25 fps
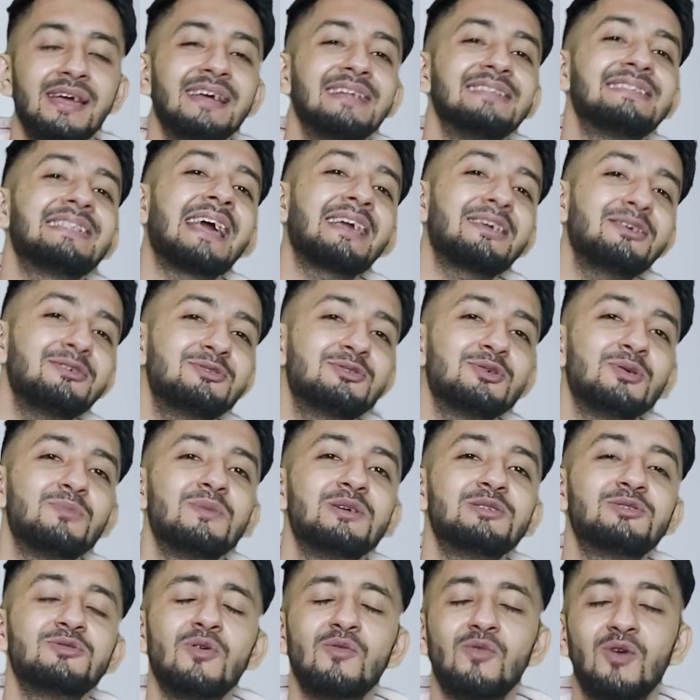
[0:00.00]
Thank you so
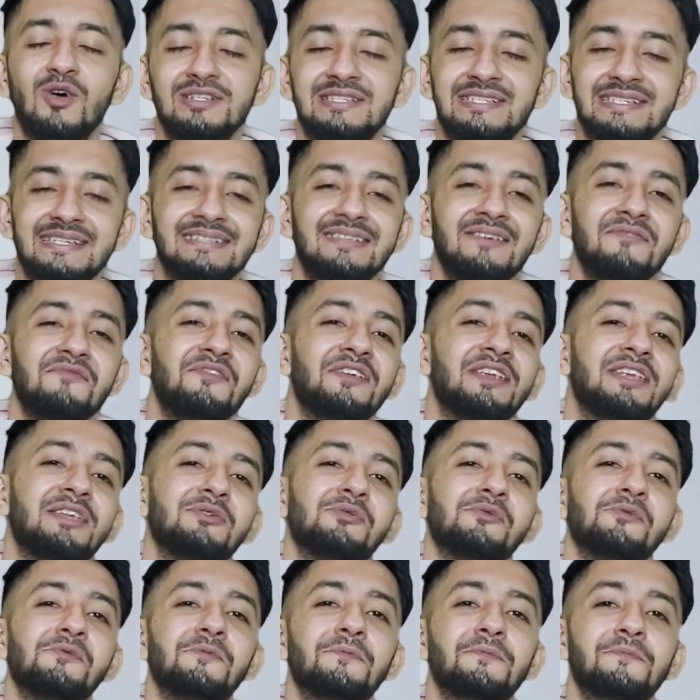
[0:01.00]
much for watching the
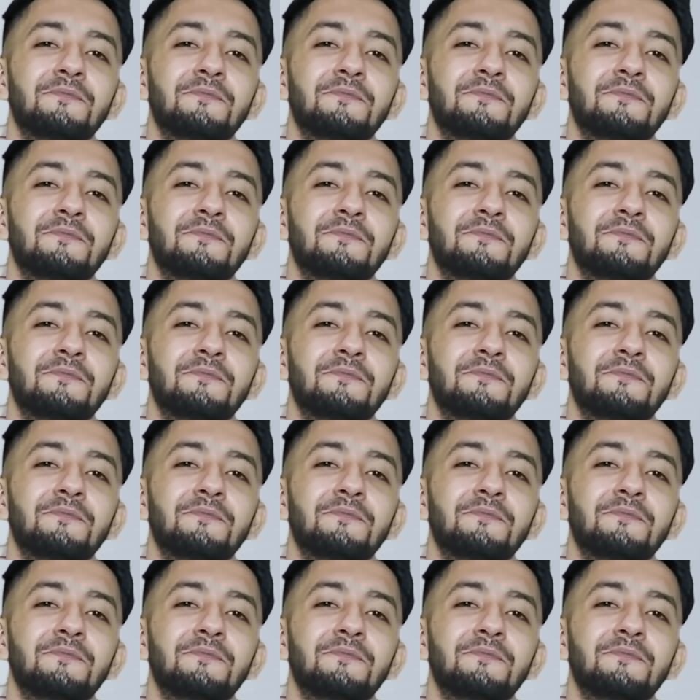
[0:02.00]
video.